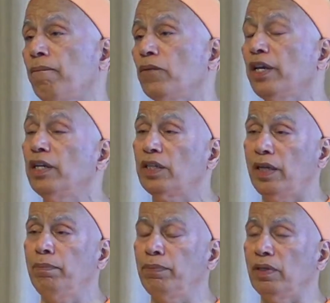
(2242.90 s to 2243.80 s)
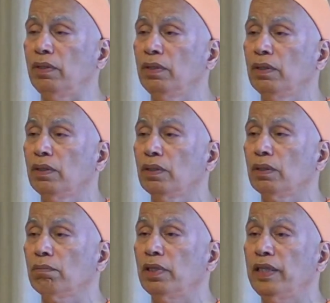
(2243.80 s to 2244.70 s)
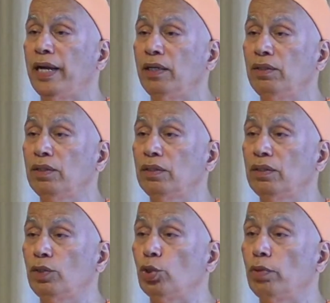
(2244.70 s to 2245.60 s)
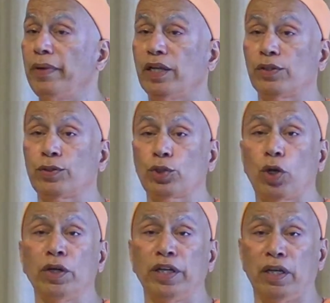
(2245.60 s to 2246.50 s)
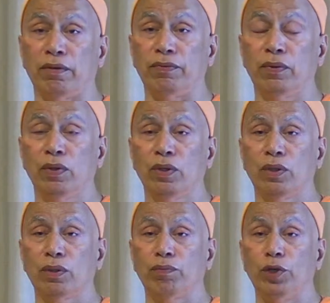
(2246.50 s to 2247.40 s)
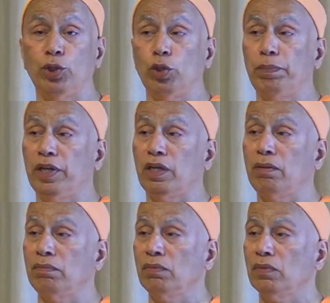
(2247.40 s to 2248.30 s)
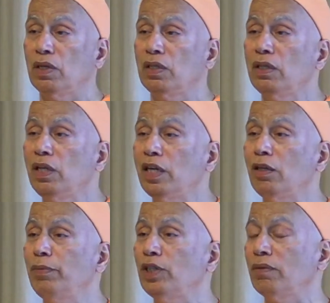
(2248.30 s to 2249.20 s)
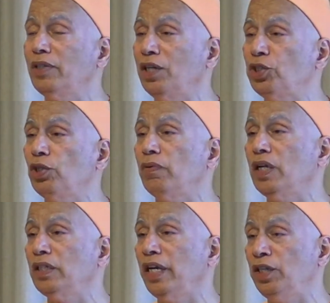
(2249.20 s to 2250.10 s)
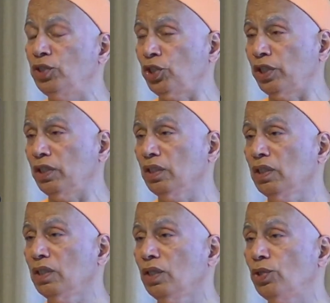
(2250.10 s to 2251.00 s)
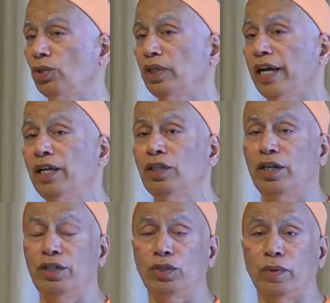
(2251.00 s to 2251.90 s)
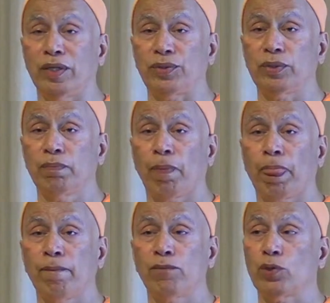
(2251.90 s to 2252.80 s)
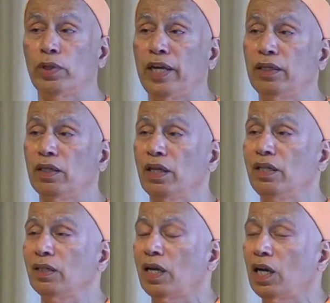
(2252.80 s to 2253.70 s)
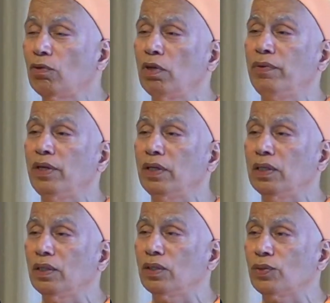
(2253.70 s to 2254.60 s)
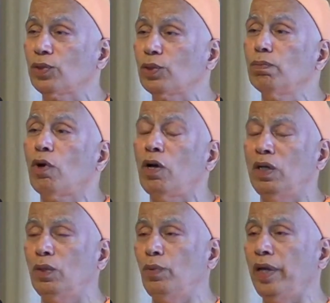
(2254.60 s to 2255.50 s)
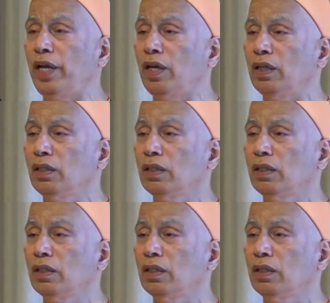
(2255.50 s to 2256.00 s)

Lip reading: in a temple. But that should make us strong enough. We should become a little bit of that Shiva nature should enter into us, so that in however small a way,